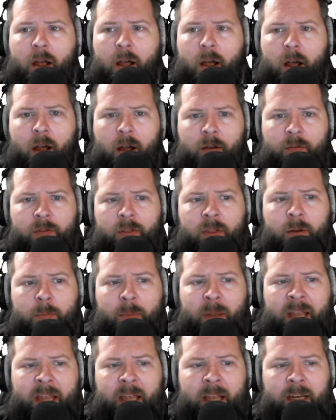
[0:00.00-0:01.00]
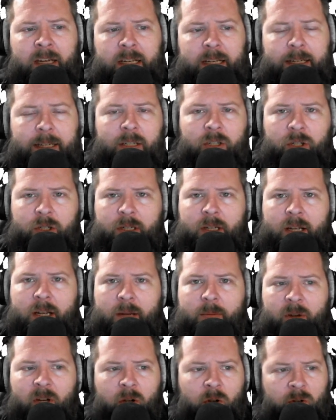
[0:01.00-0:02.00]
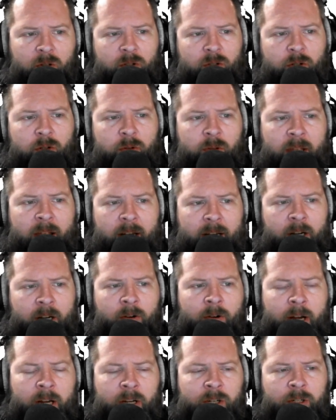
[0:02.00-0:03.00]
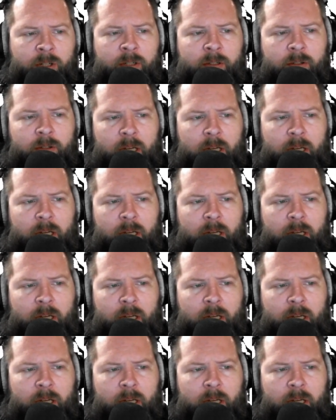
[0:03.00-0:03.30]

of the pen each time it goes through that iteration,